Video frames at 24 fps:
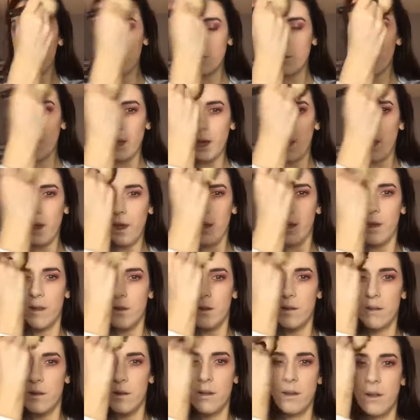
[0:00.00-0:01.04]
away
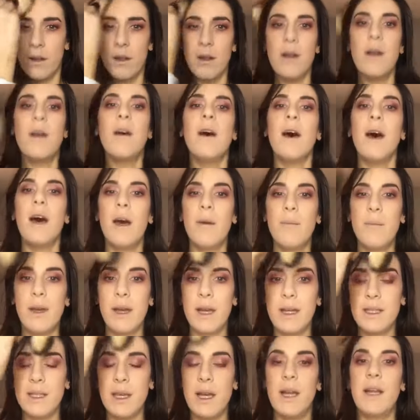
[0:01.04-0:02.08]
and
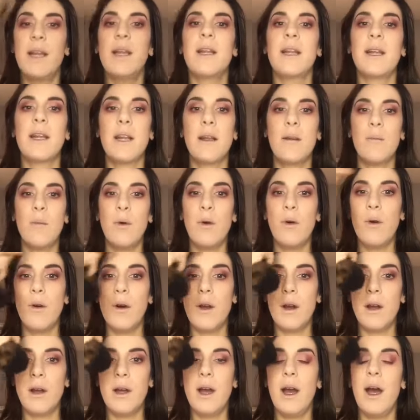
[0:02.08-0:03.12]
makes it a little
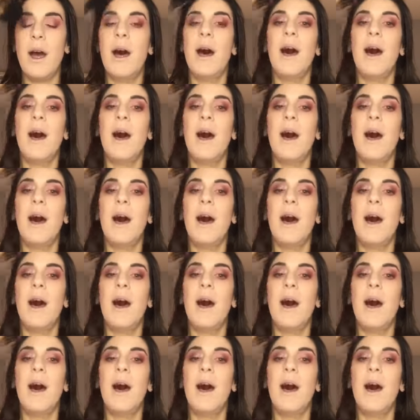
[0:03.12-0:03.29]
more